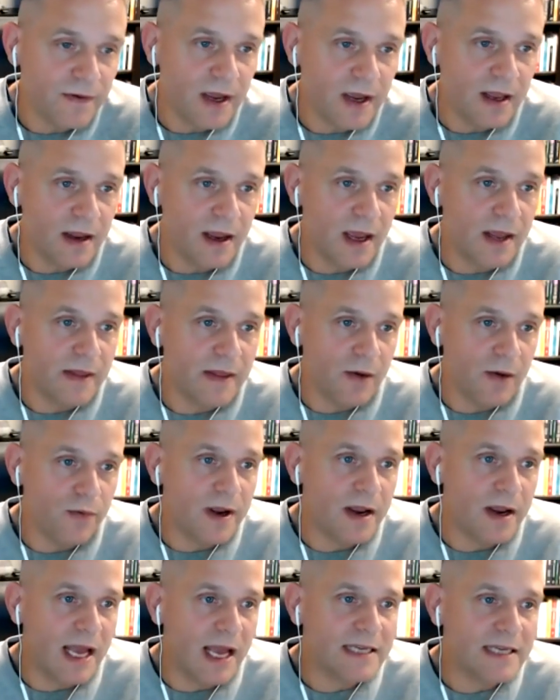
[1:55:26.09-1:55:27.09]
And, and, that
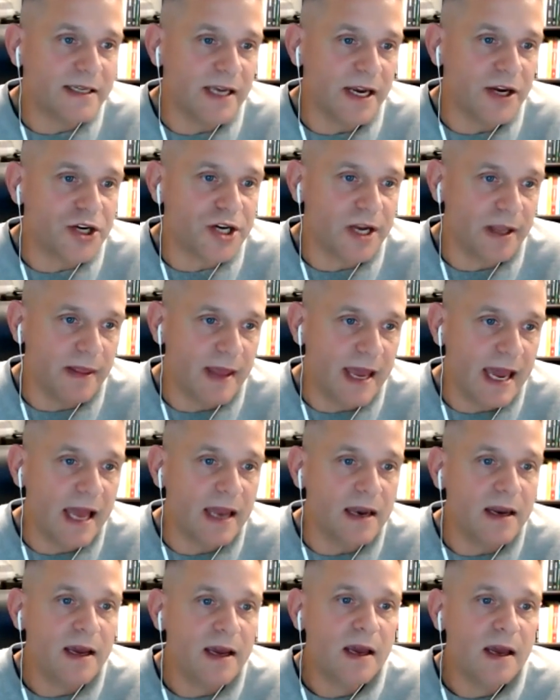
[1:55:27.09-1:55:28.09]
realization that,